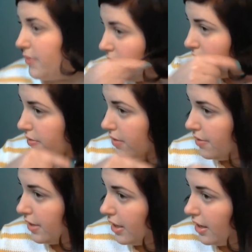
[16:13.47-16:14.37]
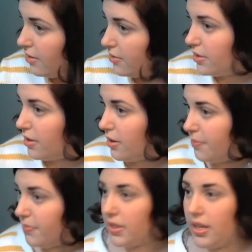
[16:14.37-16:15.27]
fluffing it out. So,
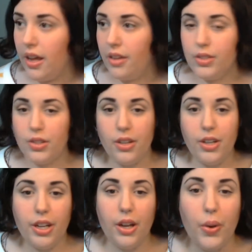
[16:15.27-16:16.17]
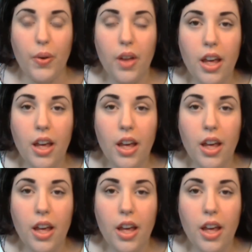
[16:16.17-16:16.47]
yeah, so there you go.